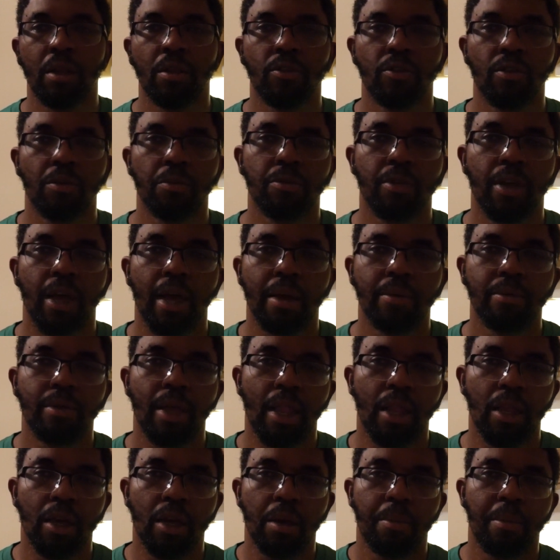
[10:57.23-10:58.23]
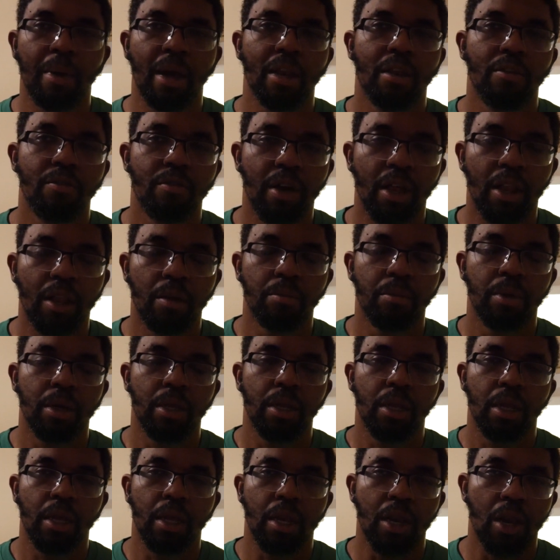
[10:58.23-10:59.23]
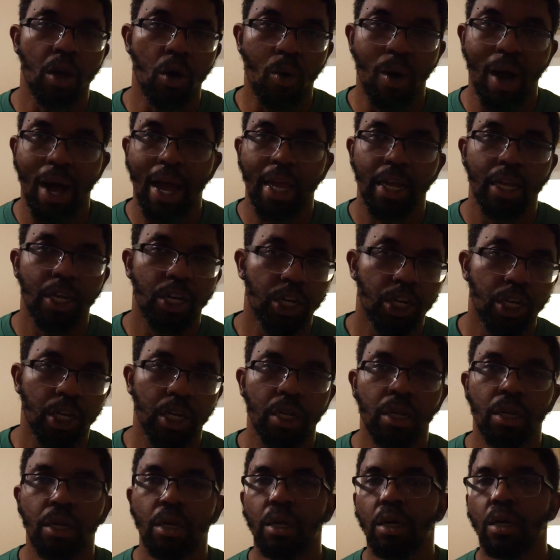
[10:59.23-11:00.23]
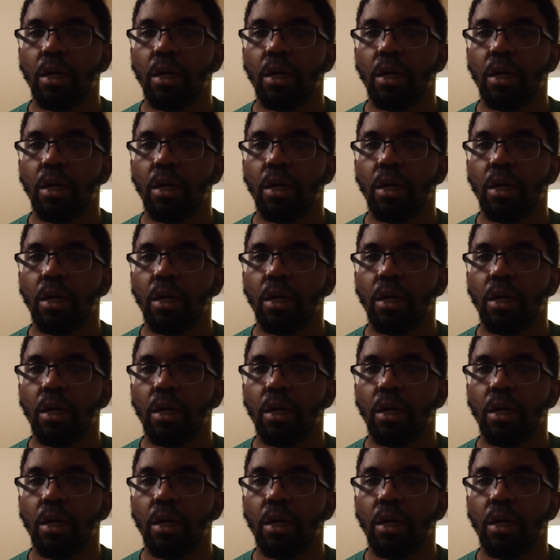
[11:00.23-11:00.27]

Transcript: and sometimes I look at my development and know I ain't shit.